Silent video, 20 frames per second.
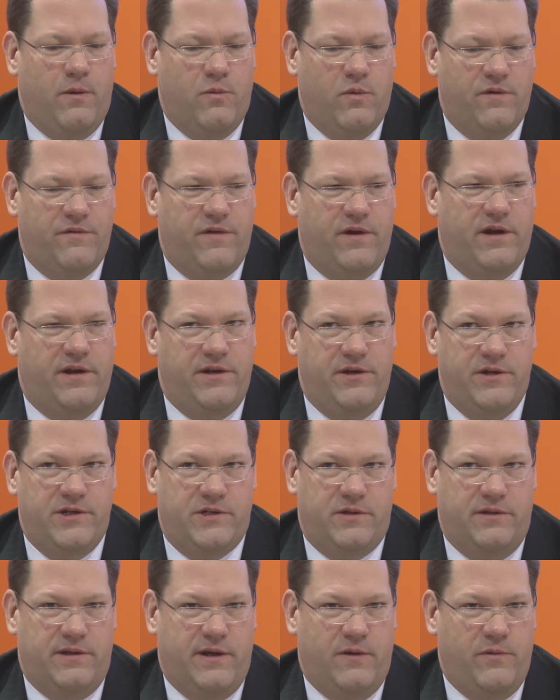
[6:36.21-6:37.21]
we're very
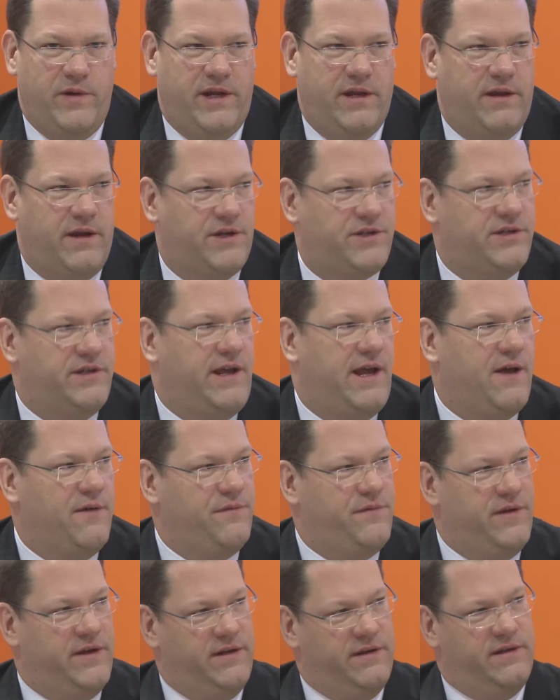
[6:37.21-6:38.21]
unusual in that we can actually
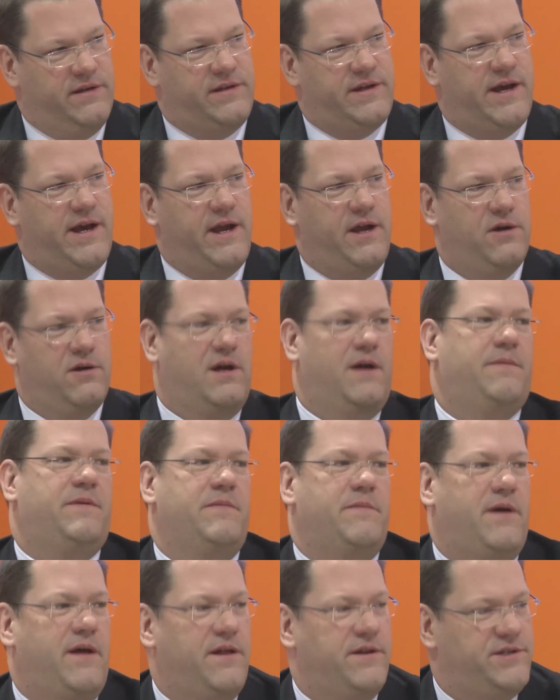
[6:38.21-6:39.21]
outfit an entire
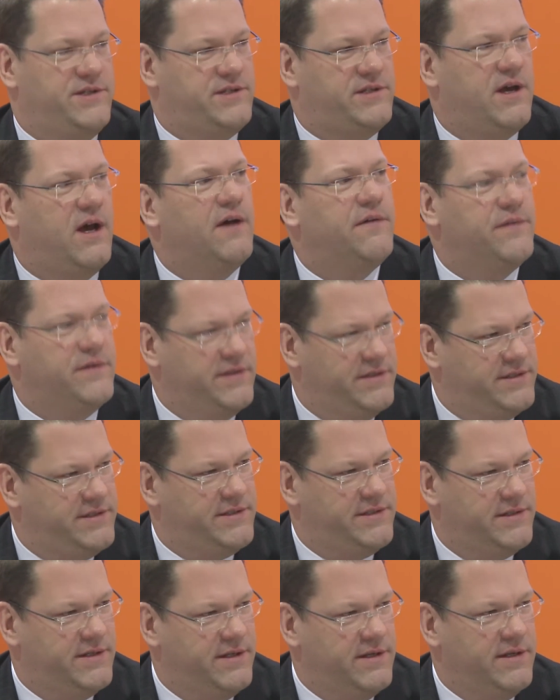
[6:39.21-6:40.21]
ophthalmologist's
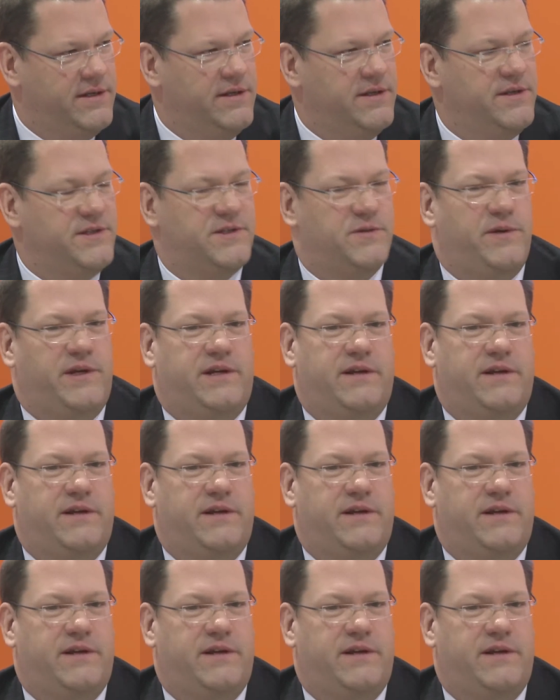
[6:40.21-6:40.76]
office. So we